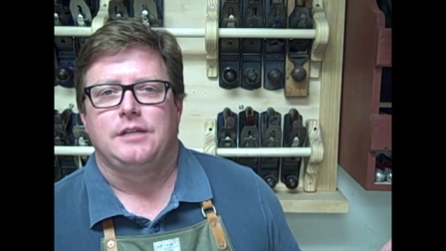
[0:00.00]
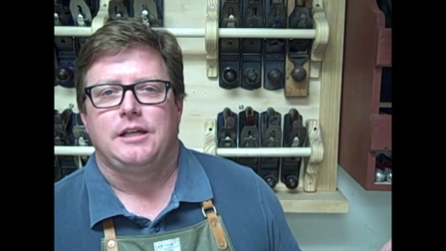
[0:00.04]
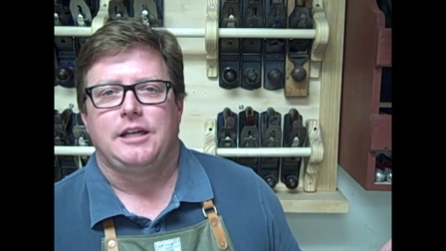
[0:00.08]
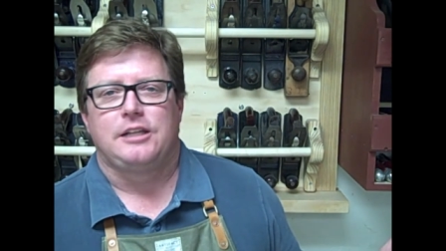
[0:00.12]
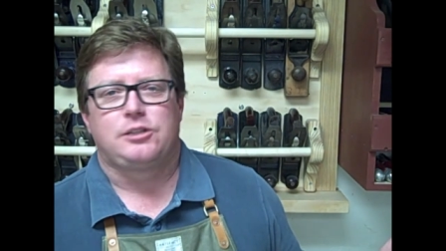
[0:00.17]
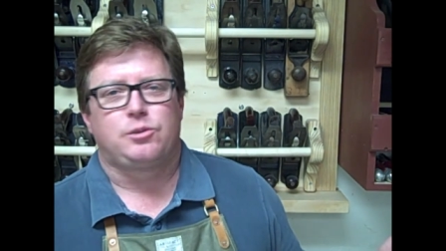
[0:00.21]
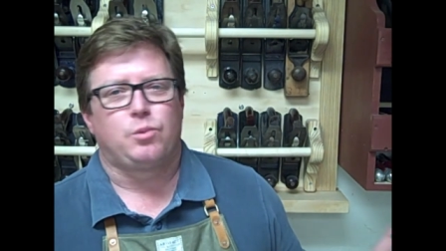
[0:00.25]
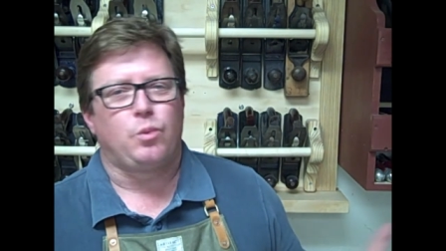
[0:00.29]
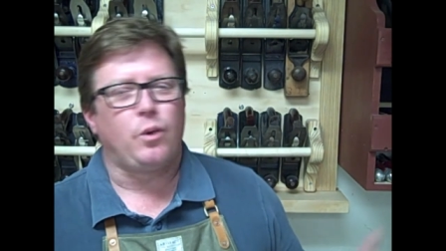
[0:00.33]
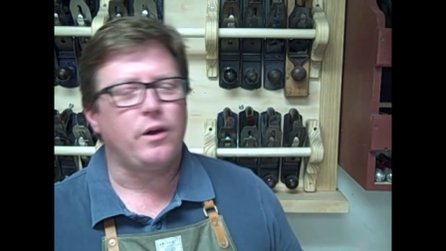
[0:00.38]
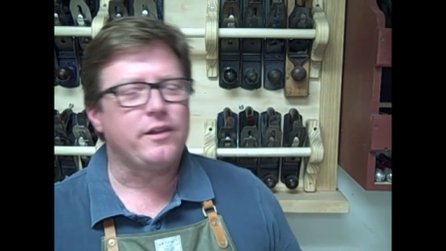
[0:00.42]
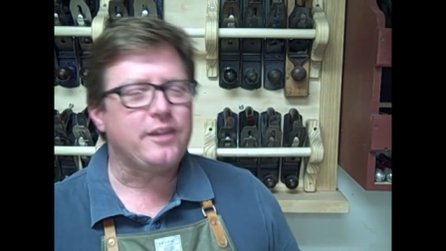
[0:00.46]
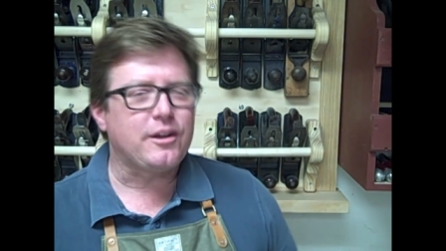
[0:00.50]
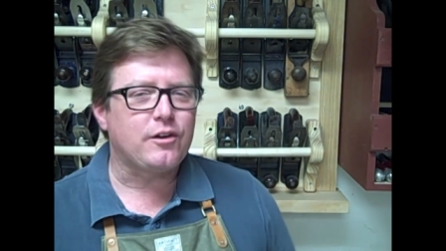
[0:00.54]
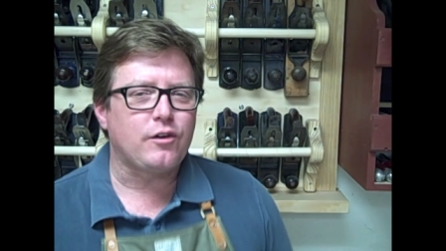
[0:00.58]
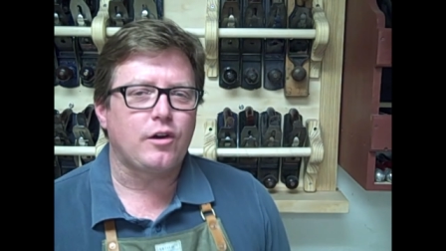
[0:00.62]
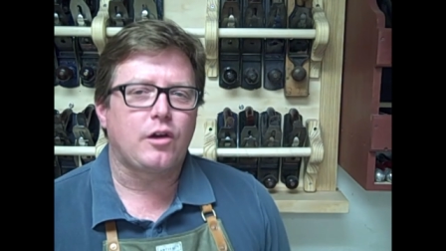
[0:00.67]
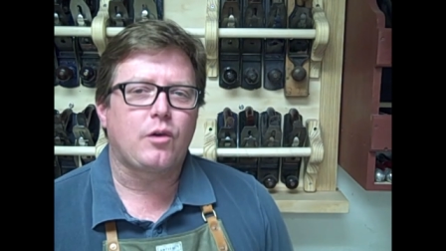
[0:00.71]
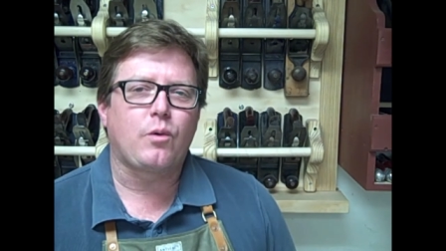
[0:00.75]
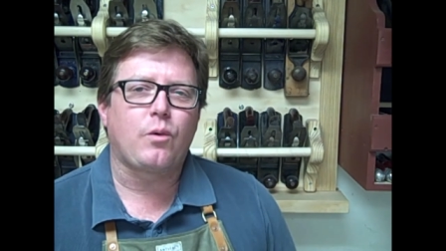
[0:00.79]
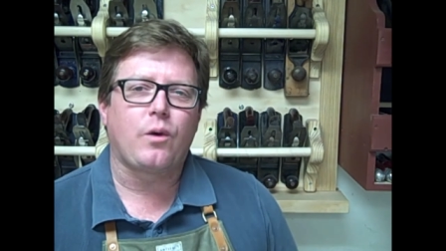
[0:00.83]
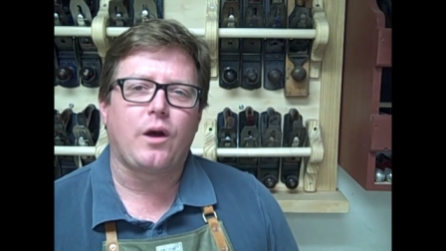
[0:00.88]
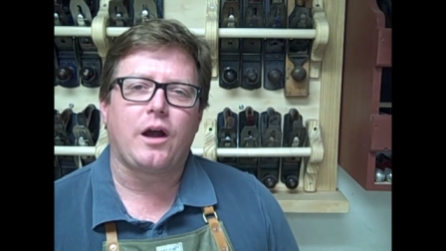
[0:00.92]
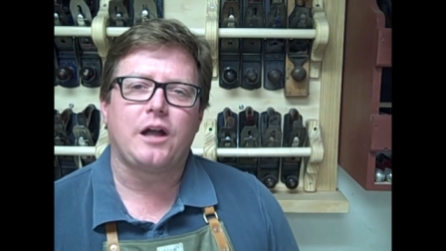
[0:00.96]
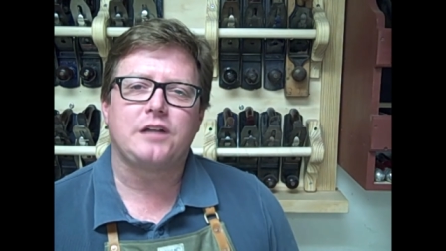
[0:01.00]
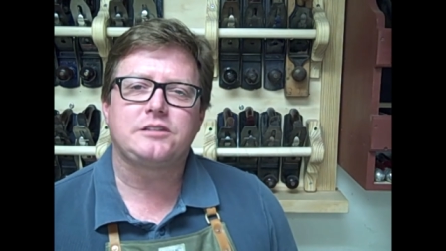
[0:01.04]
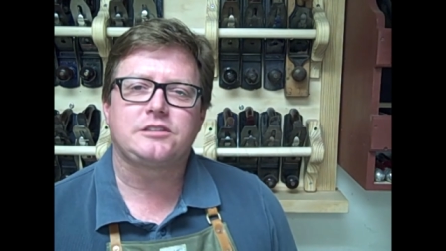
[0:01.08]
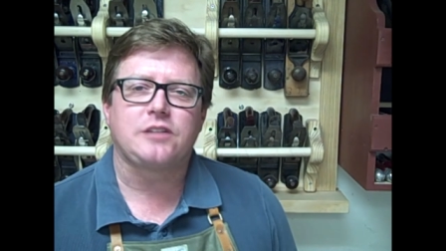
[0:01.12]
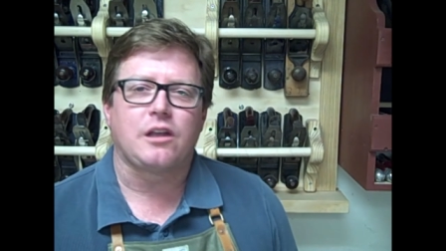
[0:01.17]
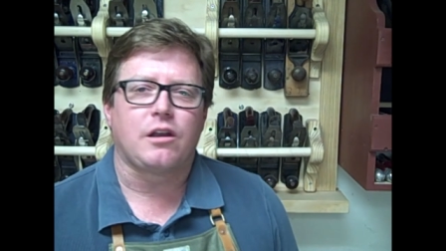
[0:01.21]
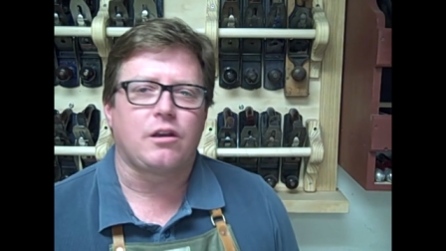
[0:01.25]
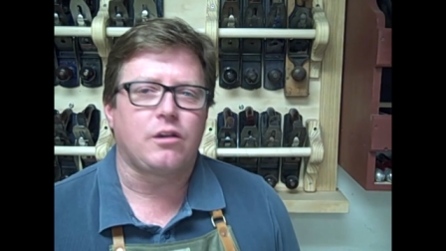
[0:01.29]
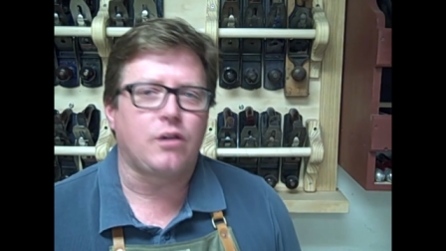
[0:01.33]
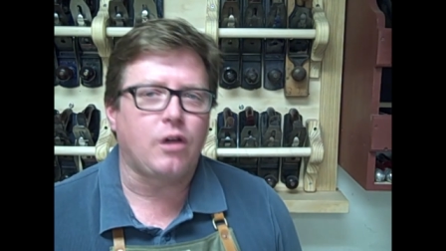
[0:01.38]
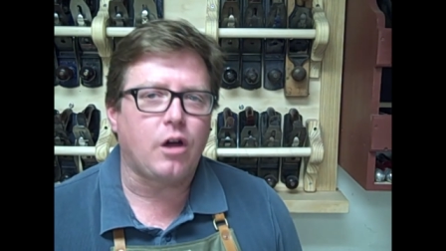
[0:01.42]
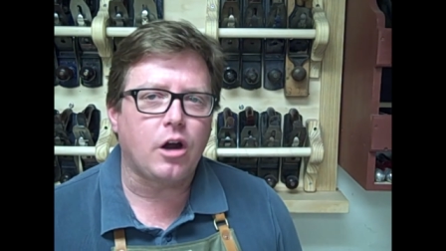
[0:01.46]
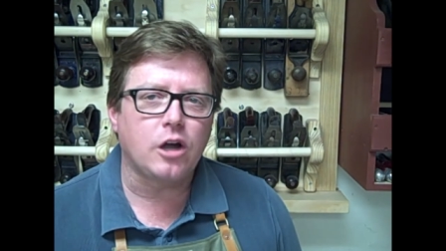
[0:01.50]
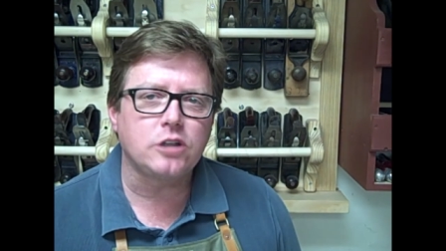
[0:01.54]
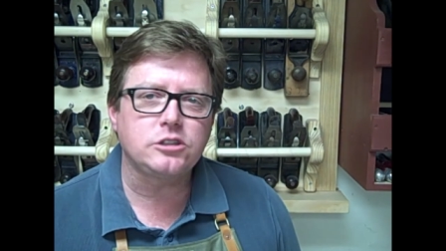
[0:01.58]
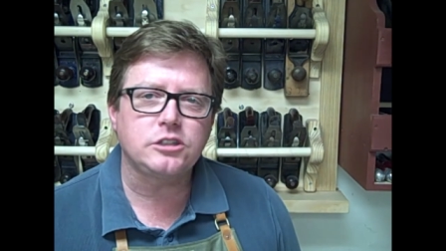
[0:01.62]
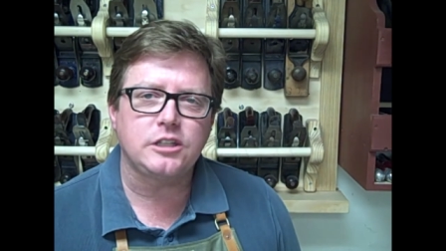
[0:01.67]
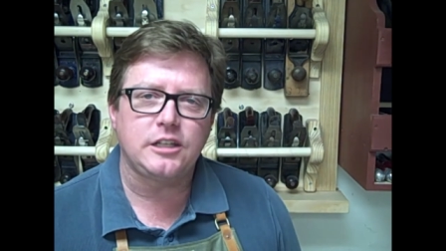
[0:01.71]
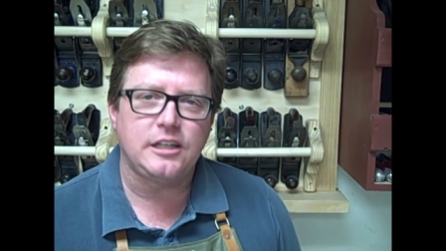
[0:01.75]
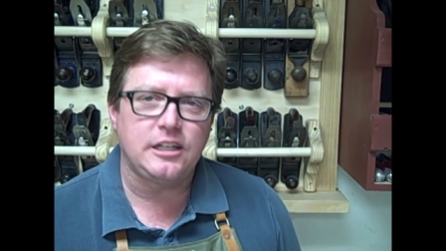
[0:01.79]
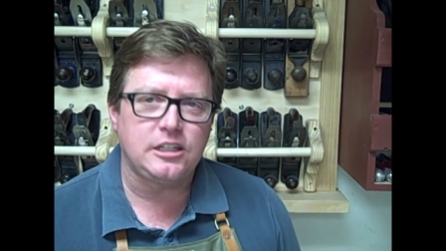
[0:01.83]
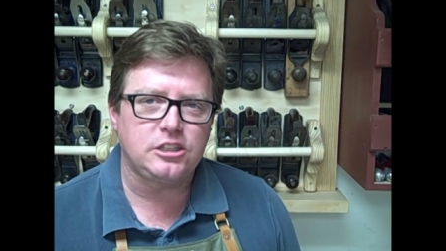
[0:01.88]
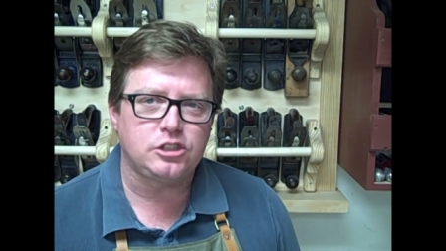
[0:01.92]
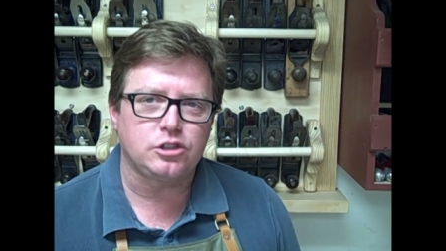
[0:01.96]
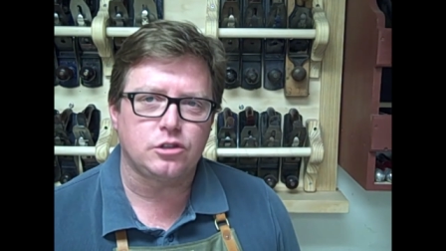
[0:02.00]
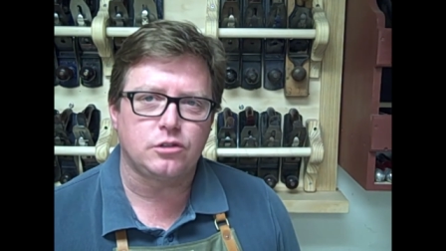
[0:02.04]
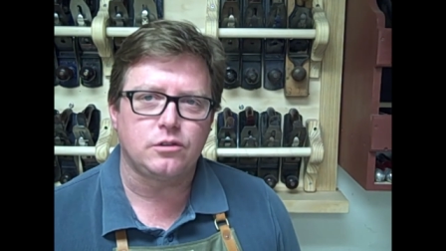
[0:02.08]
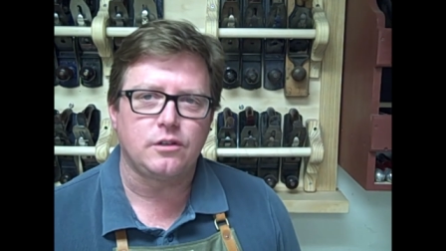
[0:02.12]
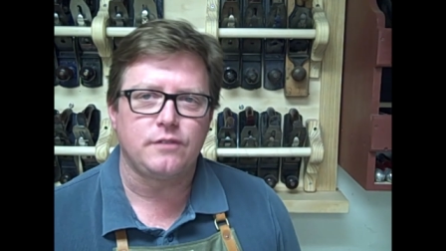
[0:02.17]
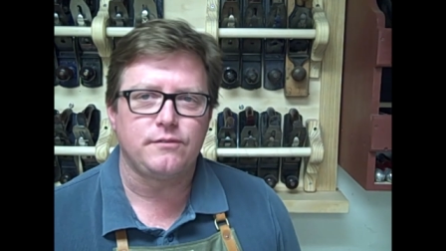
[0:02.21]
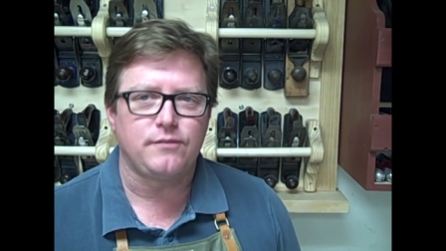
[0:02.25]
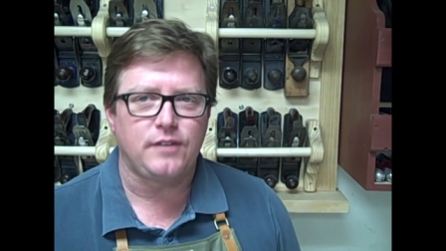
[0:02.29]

It's one that requires a large initial